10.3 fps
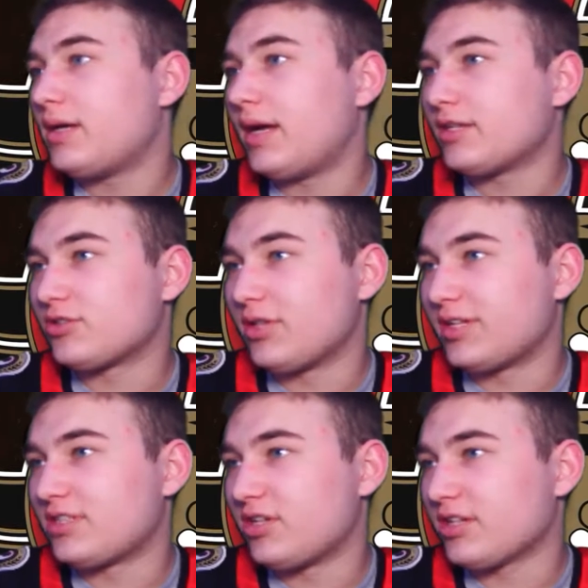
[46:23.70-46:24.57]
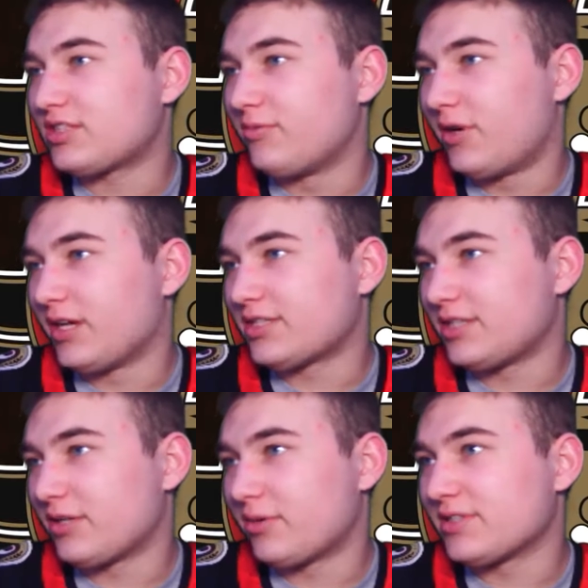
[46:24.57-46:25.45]
So let's see Austin Watson
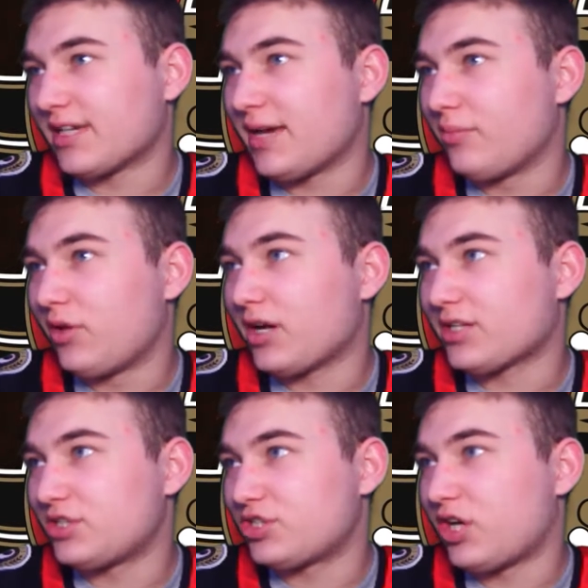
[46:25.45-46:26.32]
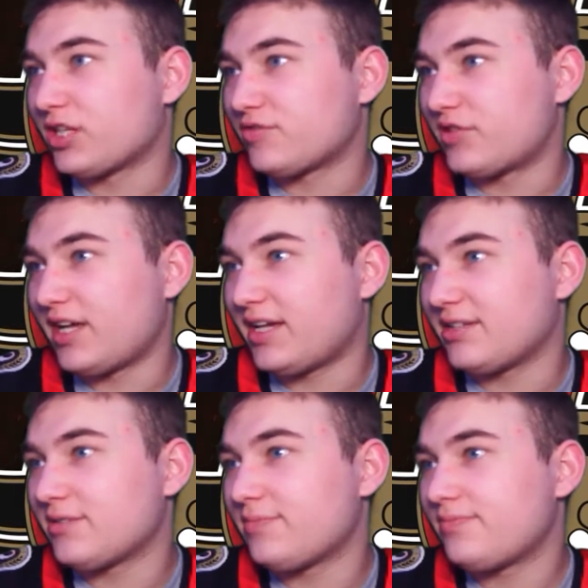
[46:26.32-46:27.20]
here once again blocking shots for
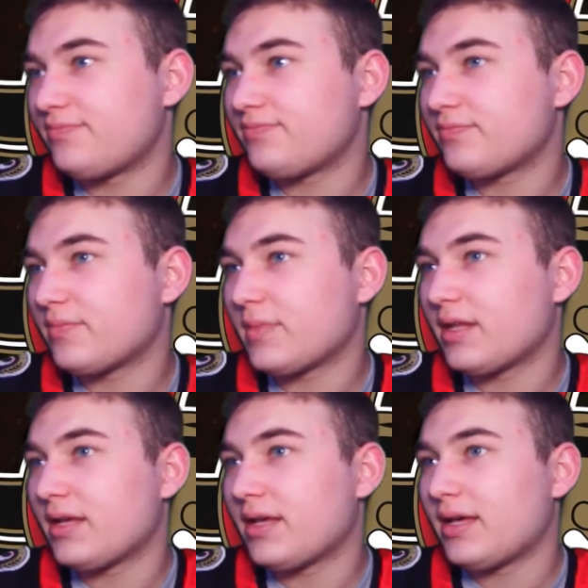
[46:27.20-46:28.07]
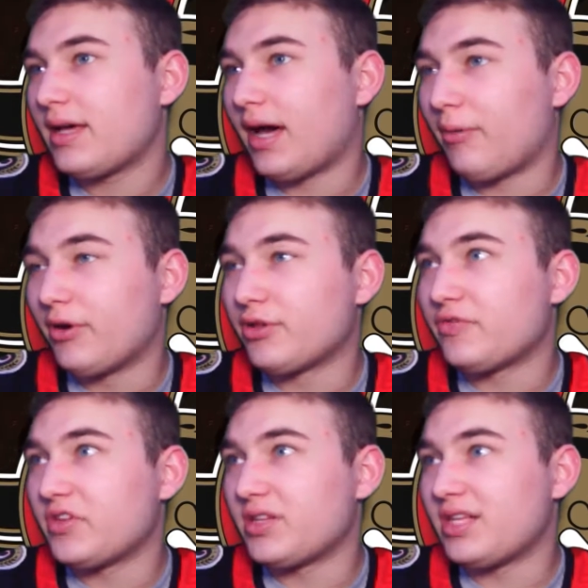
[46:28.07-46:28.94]
days. I wonder if
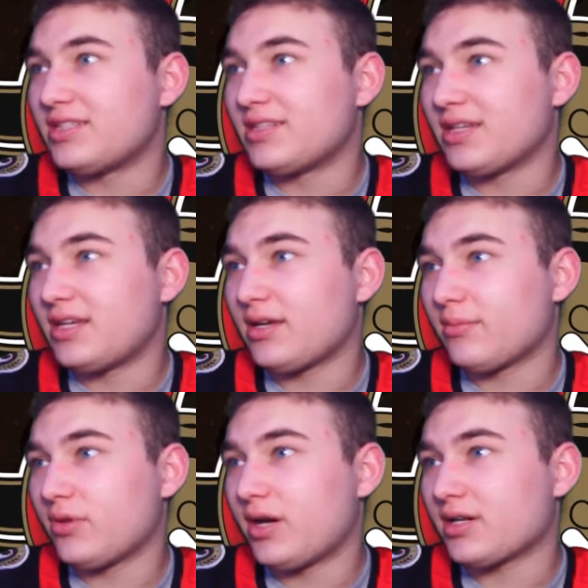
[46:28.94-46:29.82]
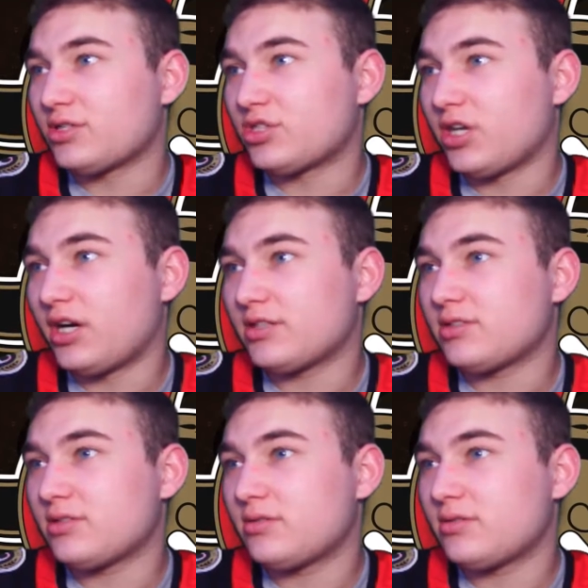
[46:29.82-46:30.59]
he leads the league in blocking shots.